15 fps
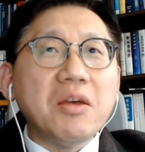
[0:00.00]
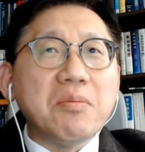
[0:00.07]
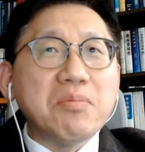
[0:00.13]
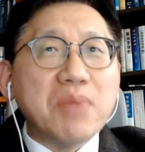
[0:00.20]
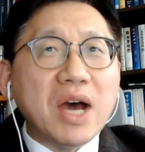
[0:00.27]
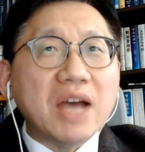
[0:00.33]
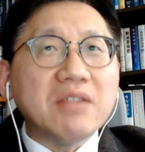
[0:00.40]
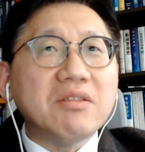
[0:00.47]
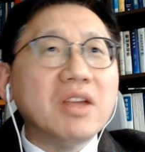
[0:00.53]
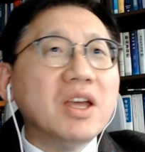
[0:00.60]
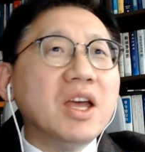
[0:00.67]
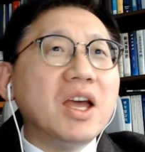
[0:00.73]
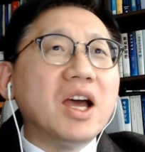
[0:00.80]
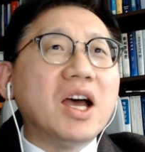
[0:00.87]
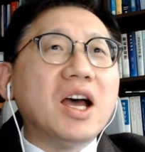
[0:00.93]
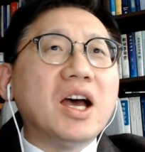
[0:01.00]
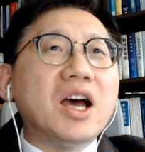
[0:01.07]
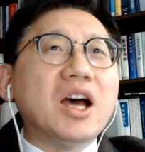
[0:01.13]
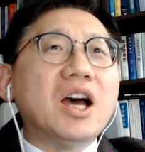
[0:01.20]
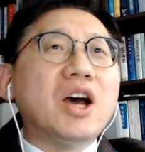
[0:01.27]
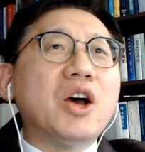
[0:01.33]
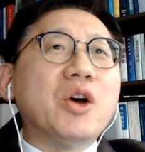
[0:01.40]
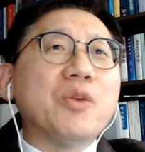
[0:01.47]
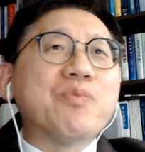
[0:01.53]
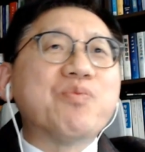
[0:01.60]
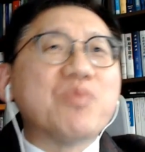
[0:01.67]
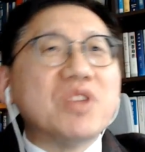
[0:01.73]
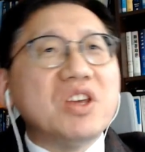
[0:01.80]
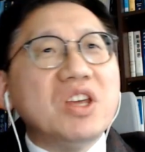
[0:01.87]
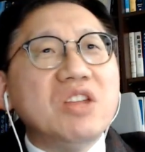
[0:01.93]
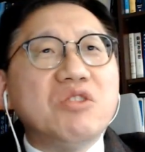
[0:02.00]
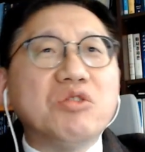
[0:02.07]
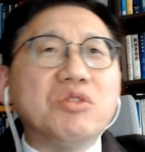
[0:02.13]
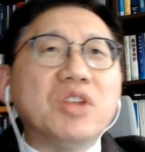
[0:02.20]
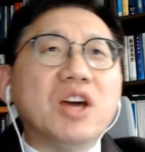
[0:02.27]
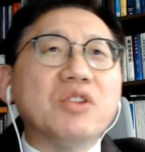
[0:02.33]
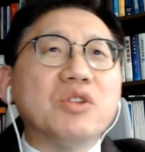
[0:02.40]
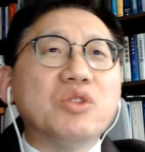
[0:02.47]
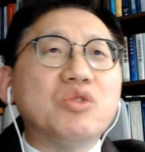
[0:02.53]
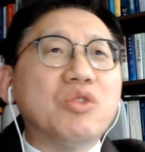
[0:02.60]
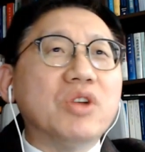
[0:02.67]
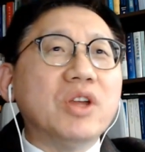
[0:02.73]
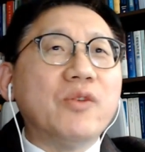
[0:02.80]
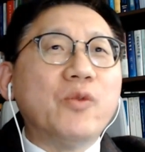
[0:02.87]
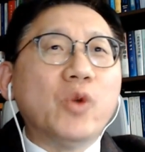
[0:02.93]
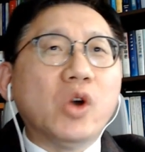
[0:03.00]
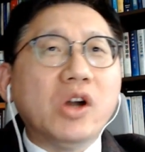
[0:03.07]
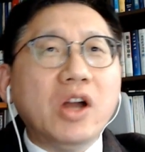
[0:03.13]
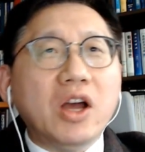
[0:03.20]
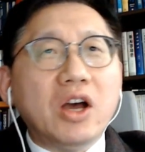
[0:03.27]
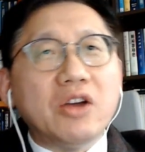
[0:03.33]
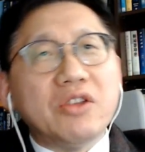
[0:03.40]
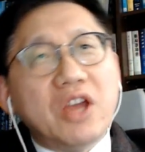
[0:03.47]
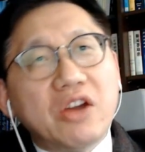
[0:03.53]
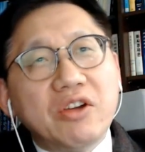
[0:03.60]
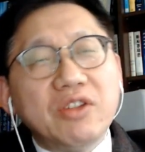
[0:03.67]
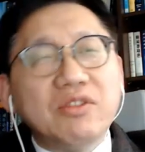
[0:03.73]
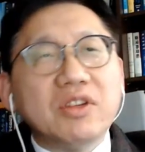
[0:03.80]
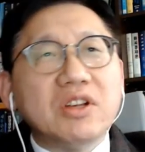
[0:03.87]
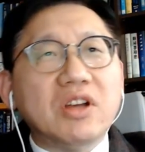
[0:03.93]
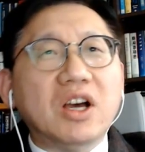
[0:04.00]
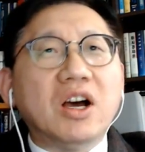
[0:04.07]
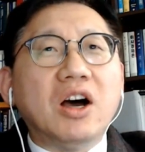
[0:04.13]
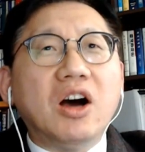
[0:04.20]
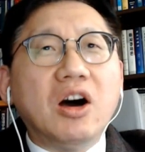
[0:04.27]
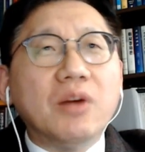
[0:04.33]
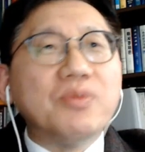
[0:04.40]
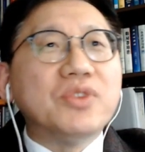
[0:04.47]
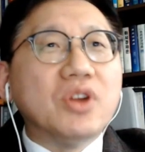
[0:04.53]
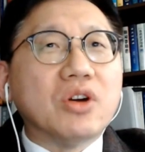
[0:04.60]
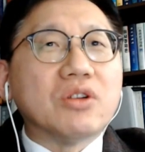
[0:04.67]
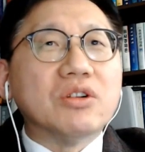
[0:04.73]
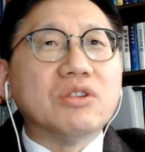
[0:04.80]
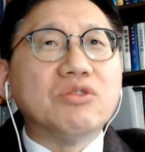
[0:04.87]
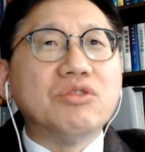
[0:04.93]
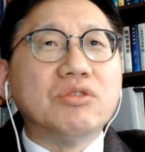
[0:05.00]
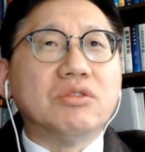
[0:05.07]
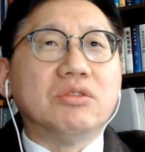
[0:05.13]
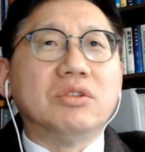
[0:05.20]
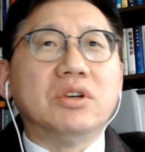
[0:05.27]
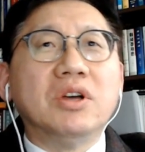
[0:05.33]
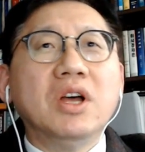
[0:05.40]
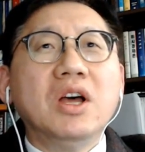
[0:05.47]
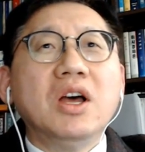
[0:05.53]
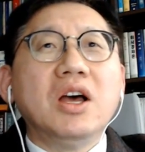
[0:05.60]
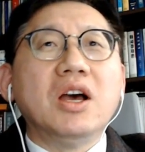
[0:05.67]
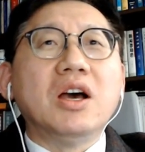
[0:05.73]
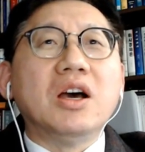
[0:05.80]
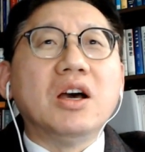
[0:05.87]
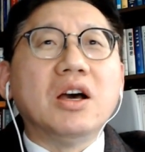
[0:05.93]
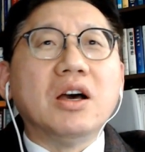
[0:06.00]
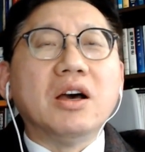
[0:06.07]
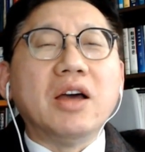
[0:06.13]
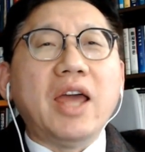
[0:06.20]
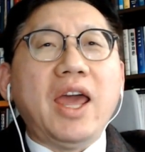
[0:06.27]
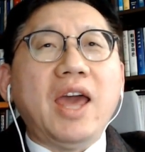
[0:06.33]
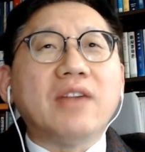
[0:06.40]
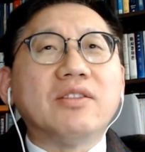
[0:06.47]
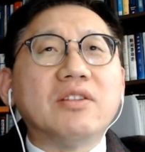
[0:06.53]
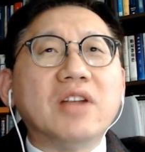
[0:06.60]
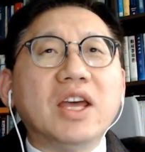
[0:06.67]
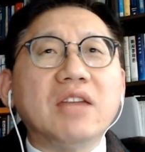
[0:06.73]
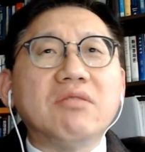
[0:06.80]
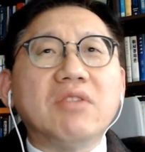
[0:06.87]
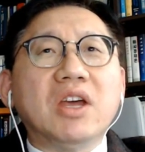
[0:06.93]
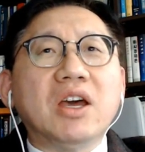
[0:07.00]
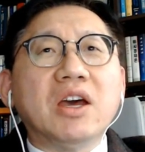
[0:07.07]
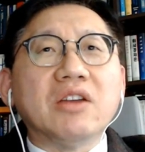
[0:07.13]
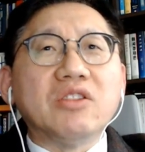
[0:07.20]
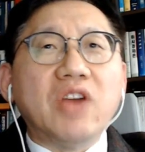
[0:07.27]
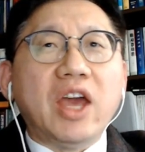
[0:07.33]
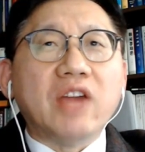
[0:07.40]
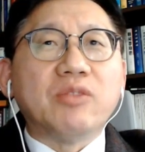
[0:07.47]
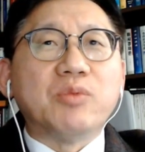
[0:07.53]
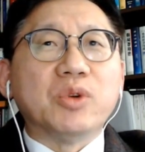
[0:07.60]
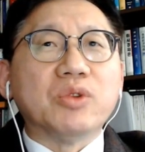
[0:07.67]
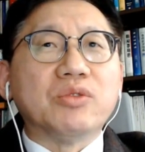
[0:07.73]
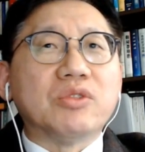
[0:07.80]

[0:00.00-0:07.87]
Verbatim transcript: But in 2024, there is an obstacle to accelerate the exports